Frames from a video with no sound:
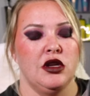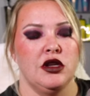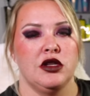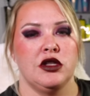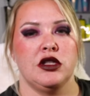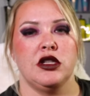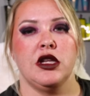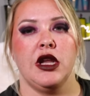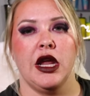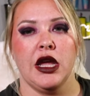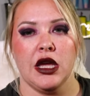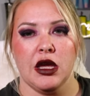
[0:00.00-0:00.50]

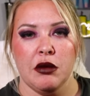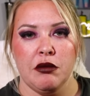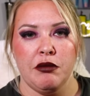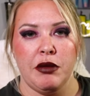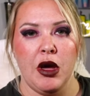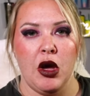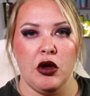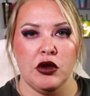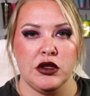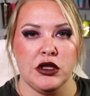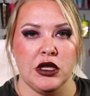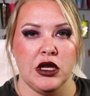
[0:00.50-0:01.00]
so that I can
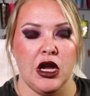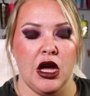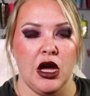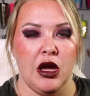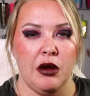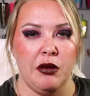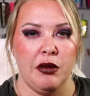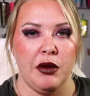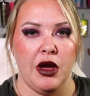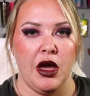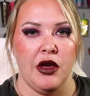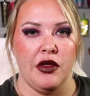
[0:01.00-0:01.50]
belt it
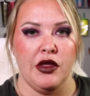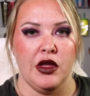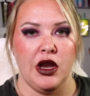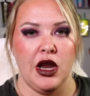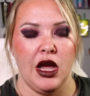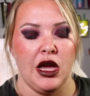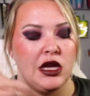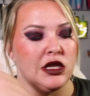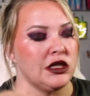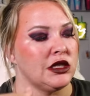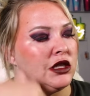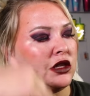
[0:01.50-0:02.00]
up and then
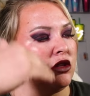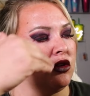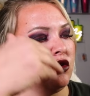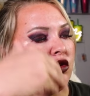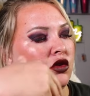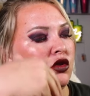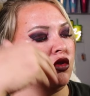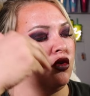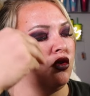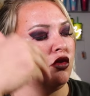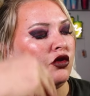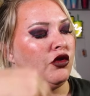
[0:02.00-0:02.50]
has a
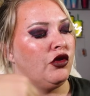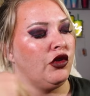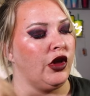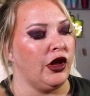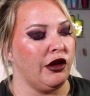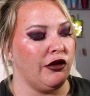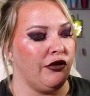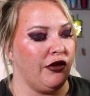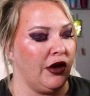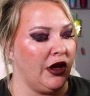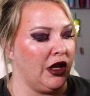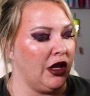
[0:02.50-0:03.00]
little
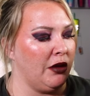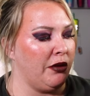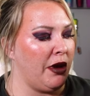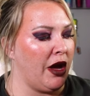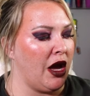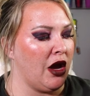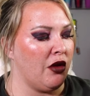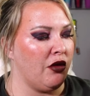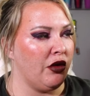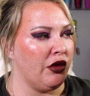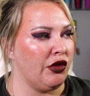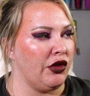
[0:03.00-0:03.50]
like fanny
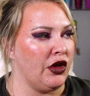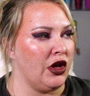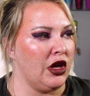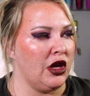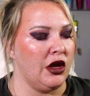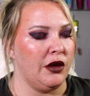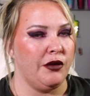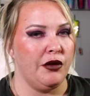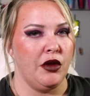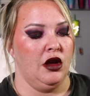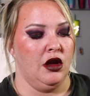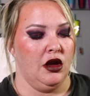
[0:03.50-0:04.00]
pack with
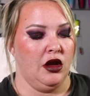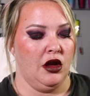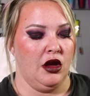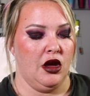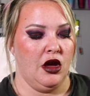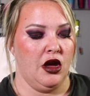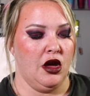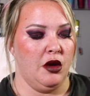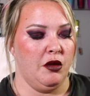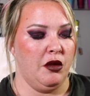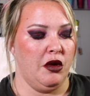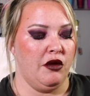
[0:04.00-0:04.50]
it.
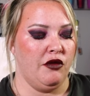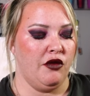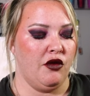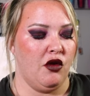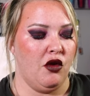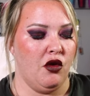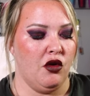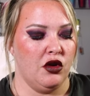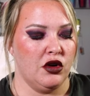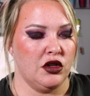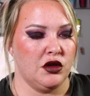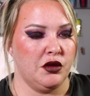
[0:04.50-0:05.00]
Um, of
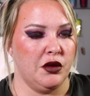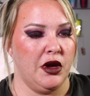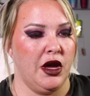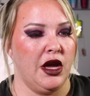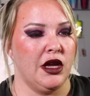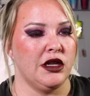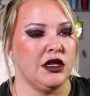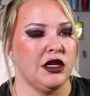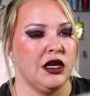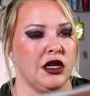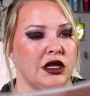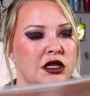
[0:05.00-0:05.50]
course, we
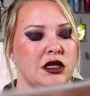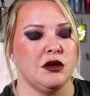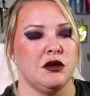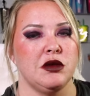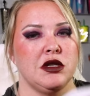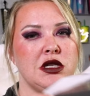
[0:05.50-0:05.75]
had to get some